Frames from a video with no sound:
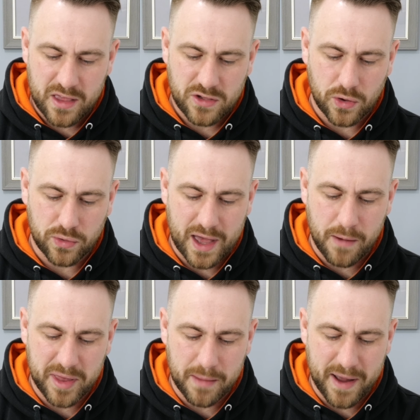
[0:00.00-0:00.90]
So
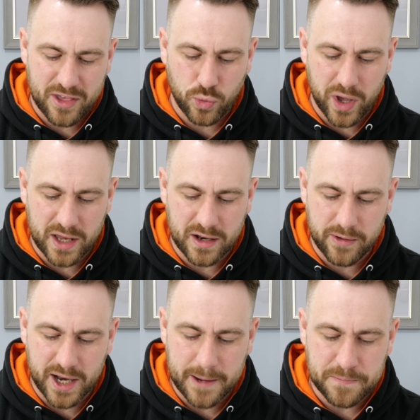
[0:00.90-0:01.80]
that'll be the best way of
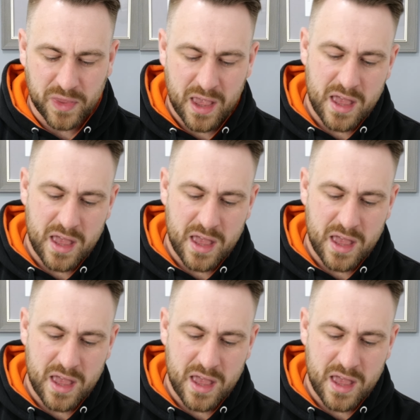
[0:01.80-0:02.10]
doing it.